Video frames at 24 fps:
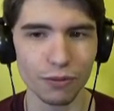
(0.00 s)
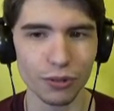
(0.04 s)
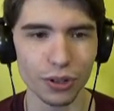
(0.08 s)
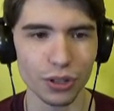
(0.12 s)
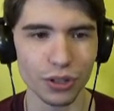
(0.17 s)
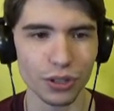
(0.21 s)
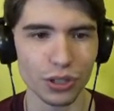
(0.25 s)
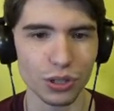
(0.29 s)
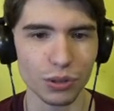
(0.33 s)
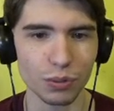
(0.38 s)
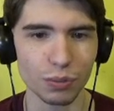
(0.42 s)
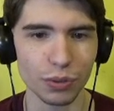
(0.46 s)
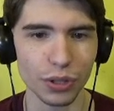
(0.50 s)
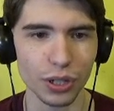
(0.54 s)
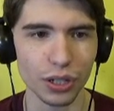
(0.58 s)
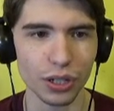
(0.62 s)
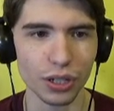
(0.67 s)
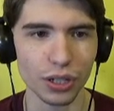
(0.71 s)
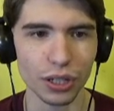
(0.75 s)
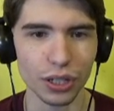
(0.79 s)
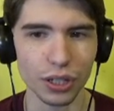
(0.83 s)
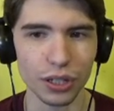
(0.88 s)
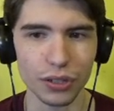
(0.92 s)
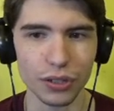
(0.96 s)
for
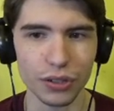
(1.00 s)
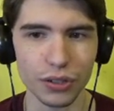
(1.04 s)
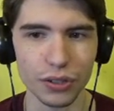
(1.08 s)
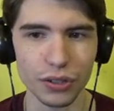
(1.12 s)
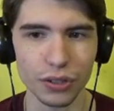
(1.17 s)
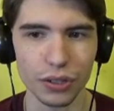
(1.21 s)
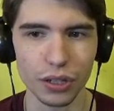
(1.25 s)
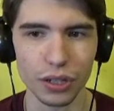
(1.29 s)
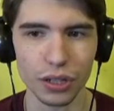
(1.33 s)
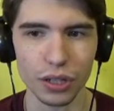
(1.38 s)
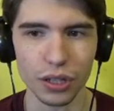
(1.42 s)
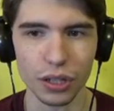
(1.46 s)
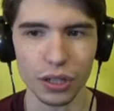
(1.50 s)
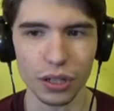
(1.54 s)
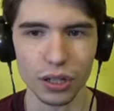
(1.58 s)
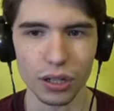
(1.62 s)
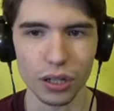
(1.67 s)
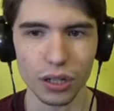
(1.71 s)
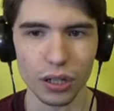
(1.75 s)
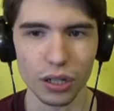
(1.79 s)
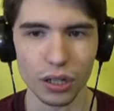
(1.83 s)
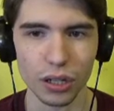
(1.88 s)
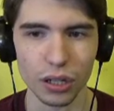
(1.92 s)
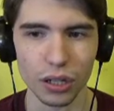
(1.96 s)
experience.
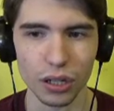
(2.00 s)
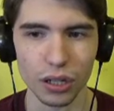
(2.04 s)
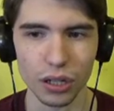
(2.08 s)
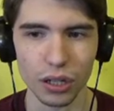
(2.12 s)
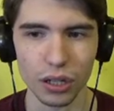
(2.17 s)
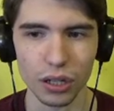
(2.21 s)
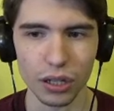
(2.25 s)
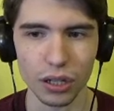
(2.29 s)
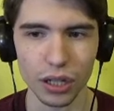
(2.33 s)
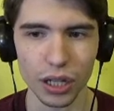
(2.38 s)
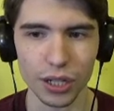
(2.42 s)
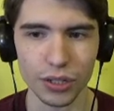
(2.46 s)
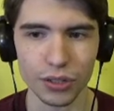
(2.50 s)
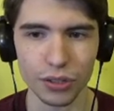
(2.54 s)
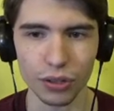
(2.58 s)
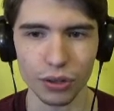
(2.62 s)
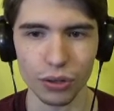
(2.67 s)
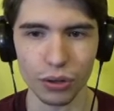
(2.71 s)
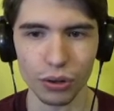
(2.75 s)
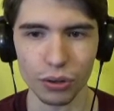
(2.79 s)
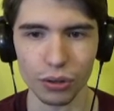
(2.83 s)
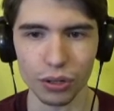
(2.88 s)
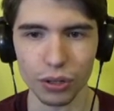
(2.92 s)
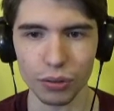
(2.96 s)
That's a
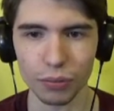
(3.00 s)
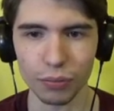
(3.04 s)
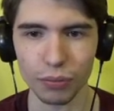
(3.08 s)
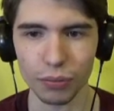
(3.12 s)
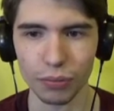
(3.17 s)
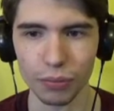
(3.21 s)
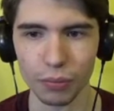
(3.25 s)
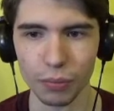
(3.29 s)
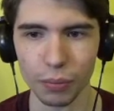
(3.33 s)
golem.